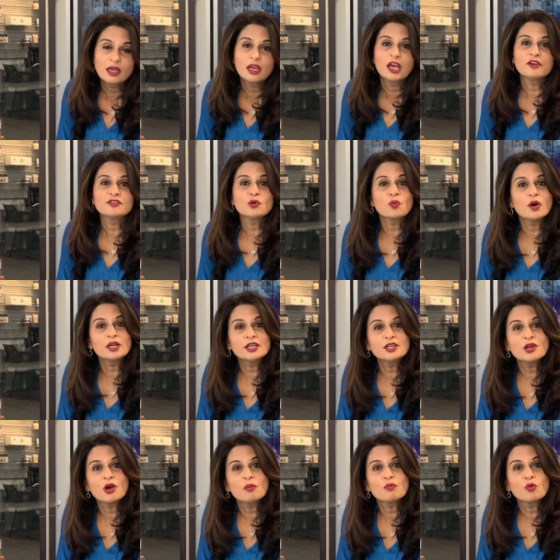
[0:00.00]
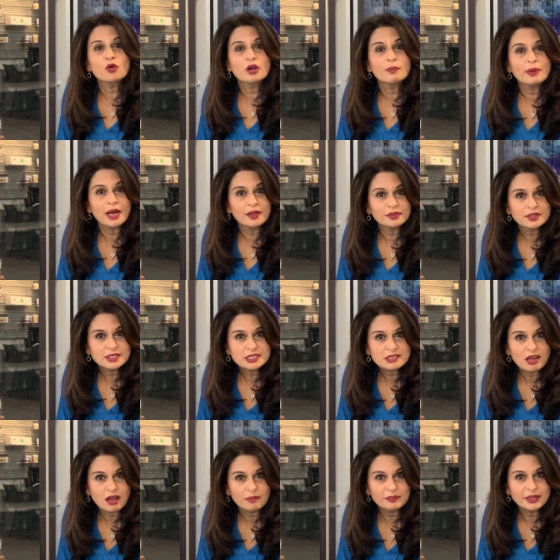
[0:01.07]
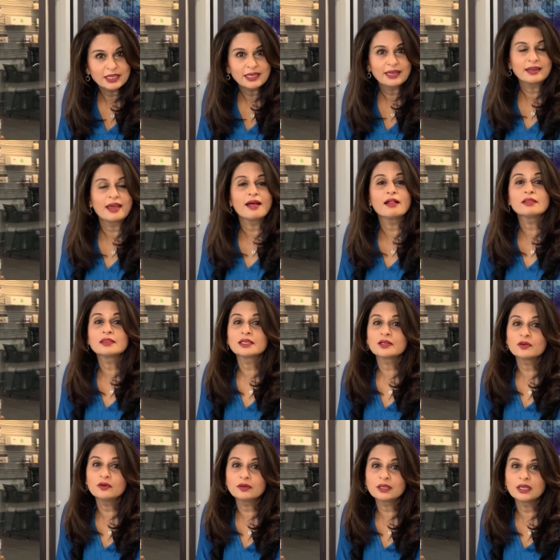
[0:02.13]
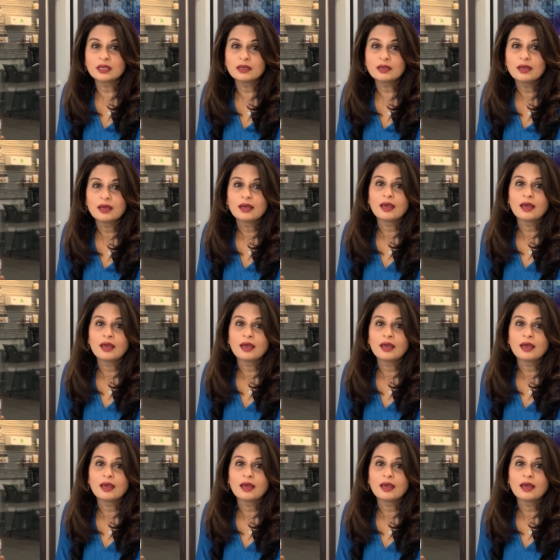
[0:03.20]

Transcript: If you want to know more about this topic and healthy cooking,